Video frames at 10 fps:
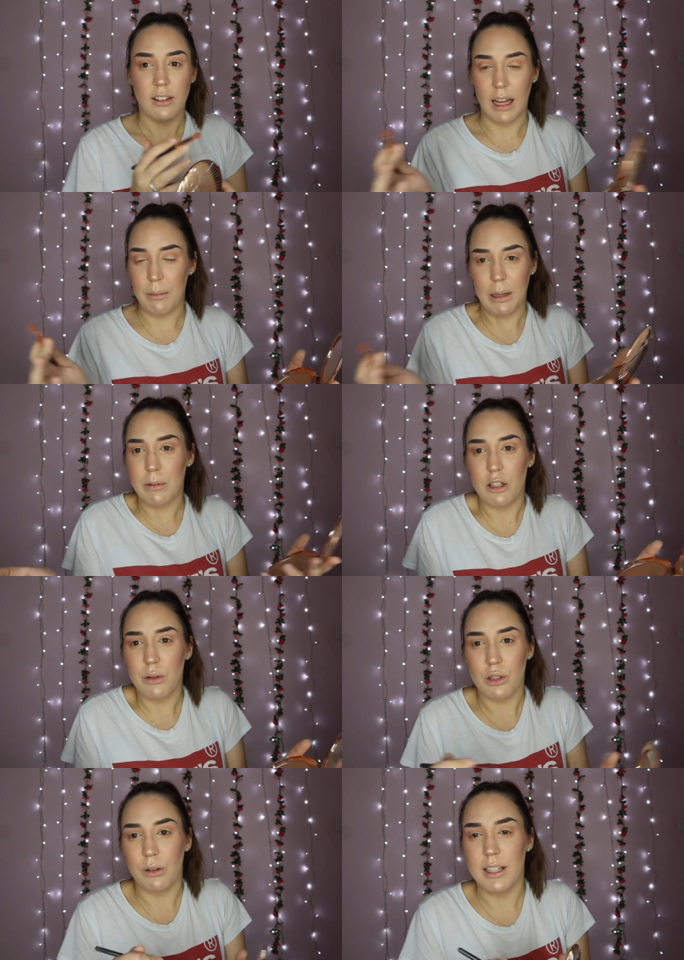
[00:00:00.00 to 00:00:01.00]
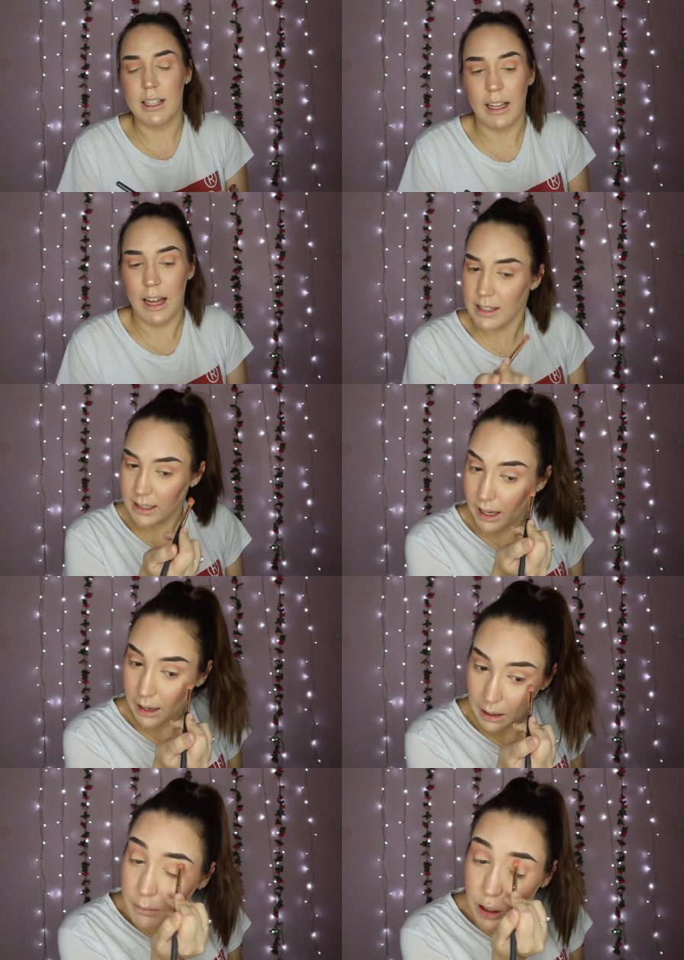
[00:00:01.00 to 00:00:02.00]
there, there, was no choice in getting
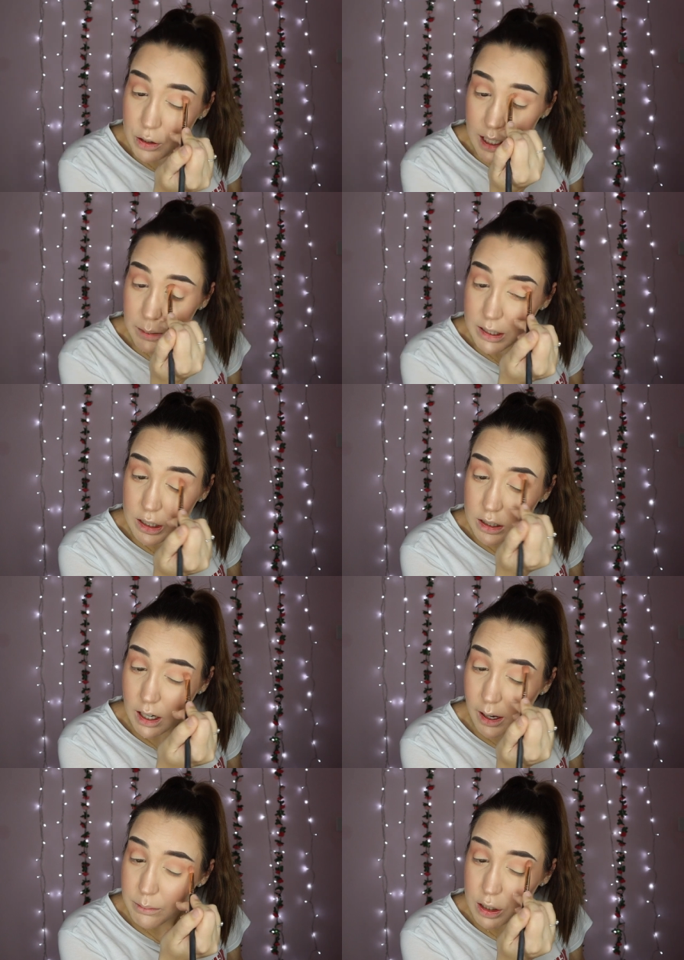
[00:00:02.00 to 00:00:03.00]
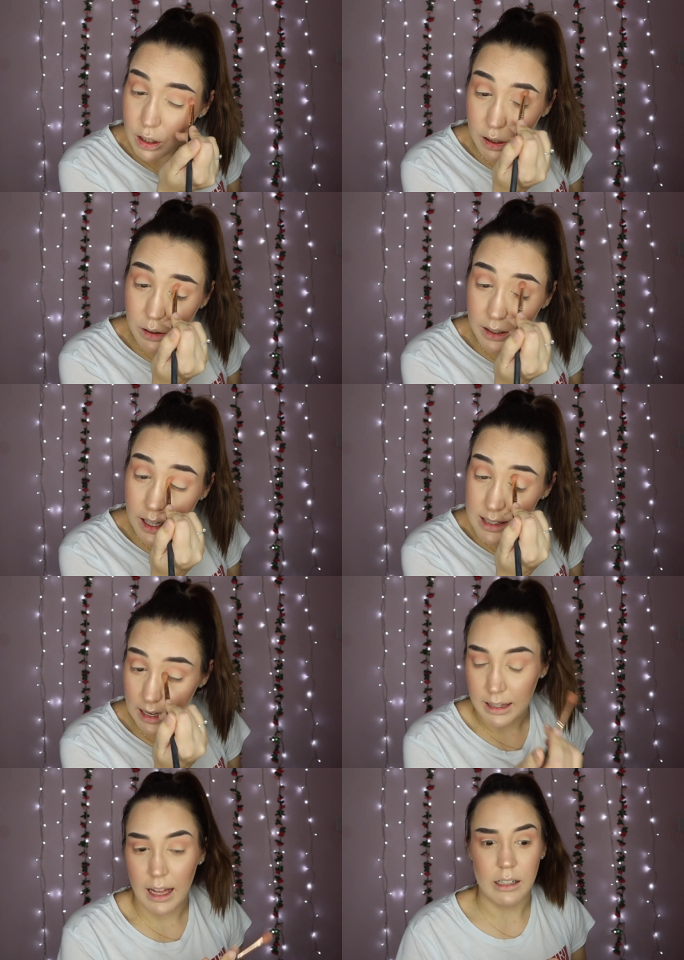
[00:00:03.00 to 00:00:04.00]
it. Usually with type 2, and I
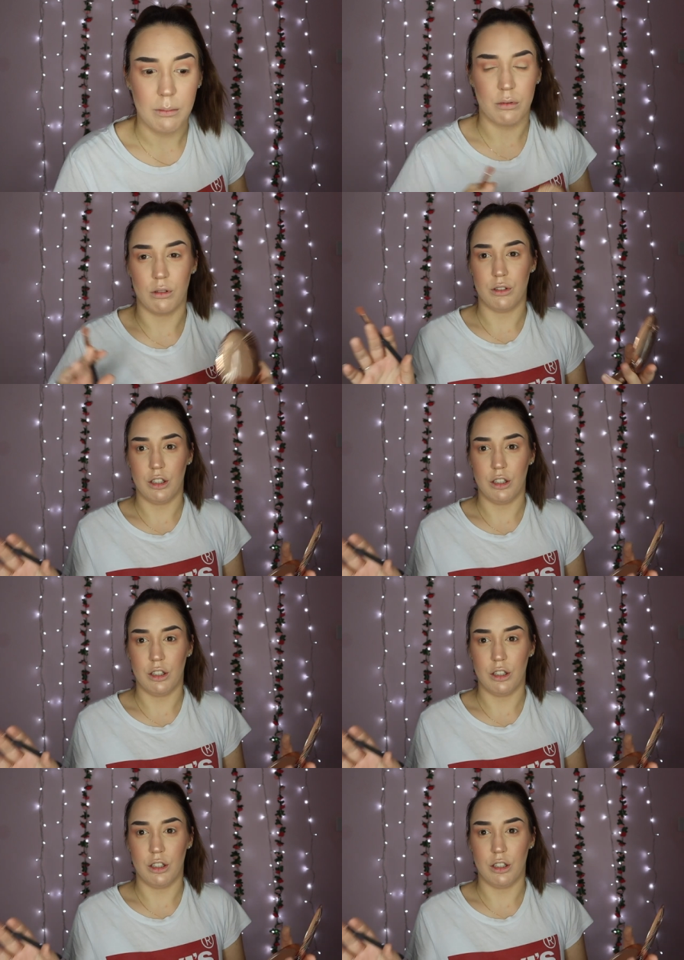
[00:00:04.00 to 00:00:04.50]
say that in a broad